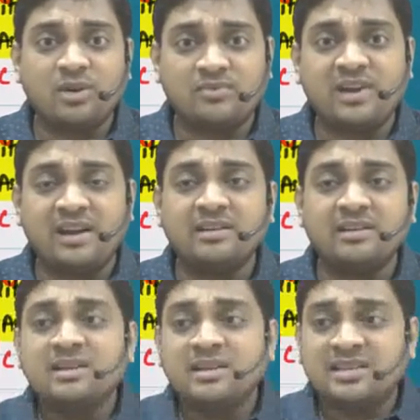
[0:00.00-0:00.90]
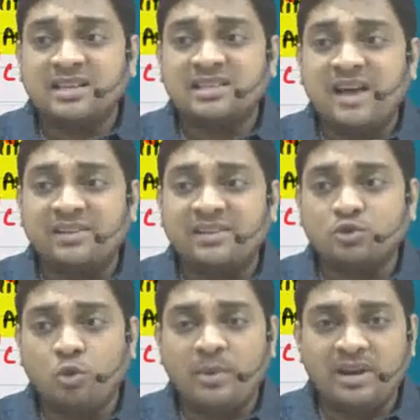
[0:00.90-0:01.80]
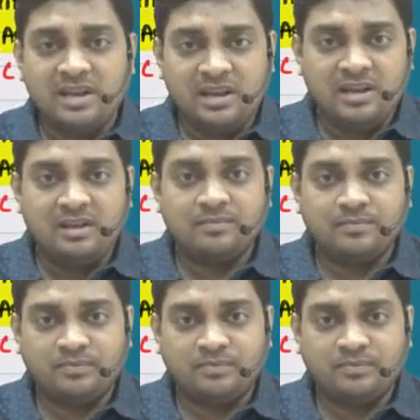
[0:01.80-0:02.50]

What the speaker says: okay, fine, since I have done so many